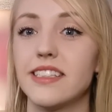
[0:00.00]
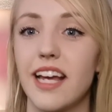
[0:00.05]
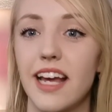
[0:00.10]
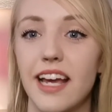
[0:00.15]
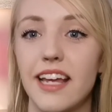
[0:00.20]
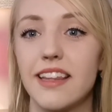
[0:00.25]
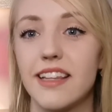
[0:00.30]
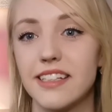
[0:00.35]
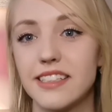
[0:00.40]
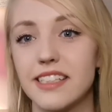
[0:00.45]

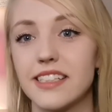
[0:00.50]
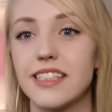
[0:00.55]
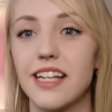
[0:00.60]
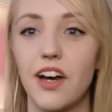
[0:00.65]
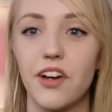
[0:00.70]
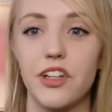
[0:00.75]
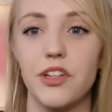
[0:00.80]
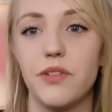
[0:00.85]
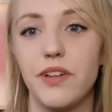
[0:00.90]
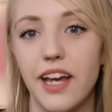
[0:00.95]
hey, this is how
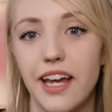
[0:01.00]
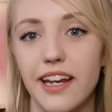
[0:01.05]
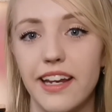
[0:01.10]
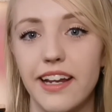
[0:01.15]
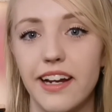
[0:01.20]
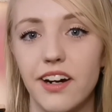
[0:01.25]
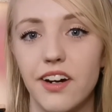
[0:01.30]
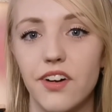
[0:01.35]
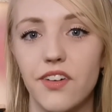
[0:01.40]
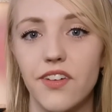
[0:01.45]
you get
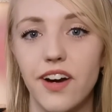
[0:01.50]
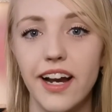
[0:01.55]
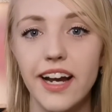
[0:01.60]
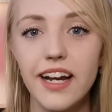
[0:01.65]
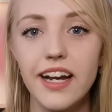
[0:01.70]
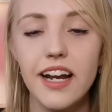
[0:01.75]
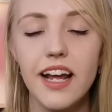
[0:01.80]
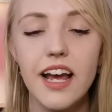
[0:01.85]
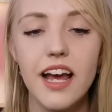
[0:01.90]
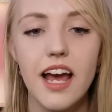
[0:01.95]
here,
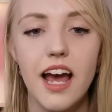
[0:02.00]
right?